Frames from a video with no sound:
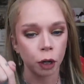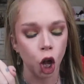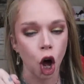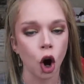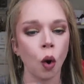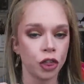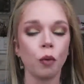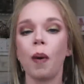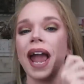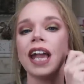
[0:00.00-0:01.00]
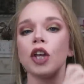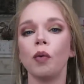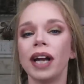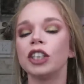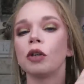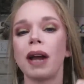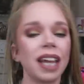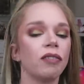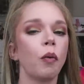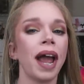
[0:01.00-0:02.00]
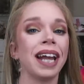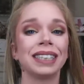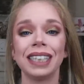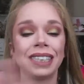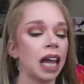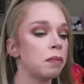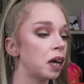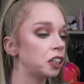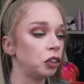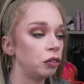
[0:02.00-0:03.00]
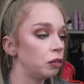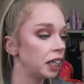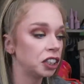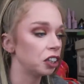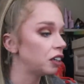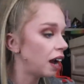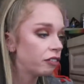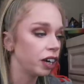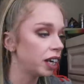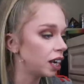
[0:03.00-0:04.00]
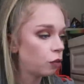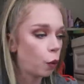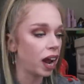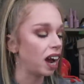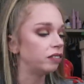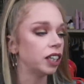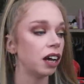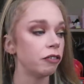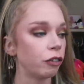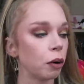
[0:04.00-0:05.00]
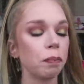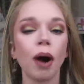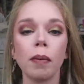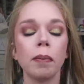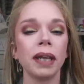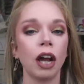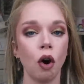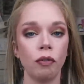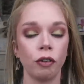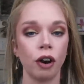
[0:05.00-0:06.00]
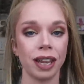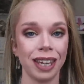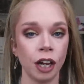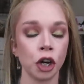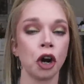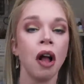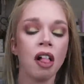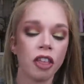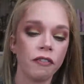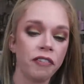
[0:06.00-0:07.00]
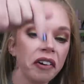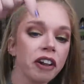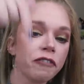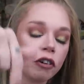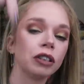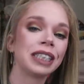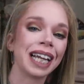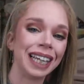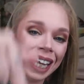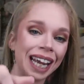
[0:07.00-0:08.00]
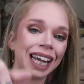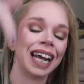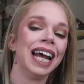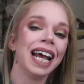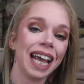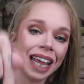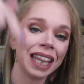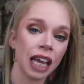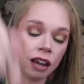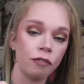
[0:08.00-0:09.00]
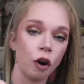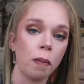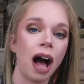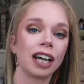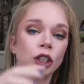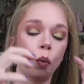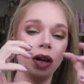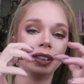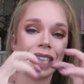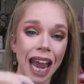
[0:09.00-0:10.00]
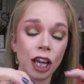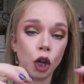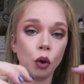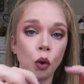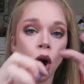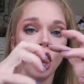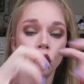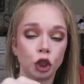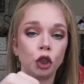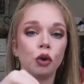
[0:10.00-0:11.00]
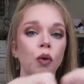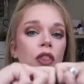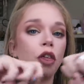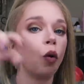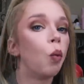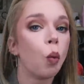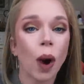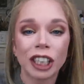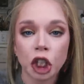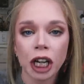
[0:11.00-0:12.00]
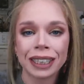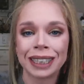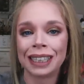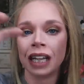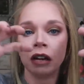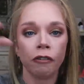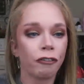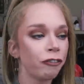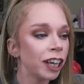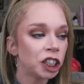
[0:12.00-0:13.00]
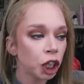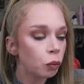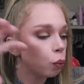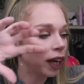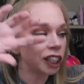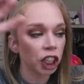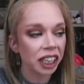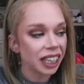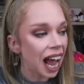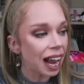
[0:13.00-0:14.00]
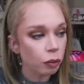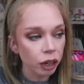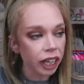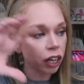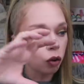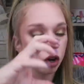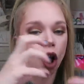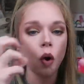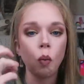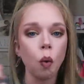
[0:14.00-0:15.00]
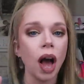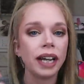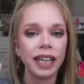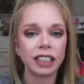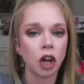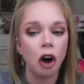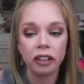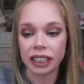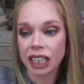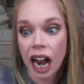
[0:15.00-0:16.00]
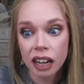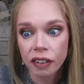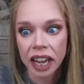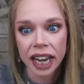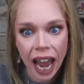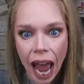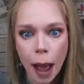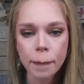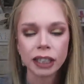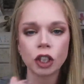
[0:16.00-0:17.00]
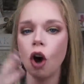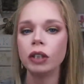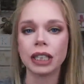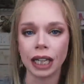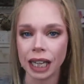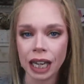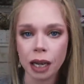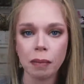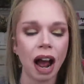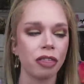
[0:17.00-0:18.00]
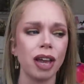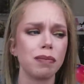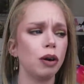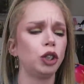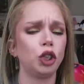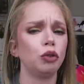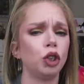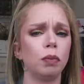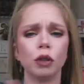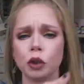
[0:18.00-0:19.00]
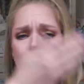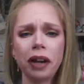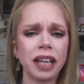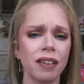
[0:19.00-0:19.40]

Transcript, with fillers: below, the way you enter my giveaway is the same as you enter every giveaway I've done for probably over a year. The very first link in the info box will take you to the widgets. Fidget widget, I really don't know what it's called. It's kind of like an app. It's called Gleam. I think most YouTubers run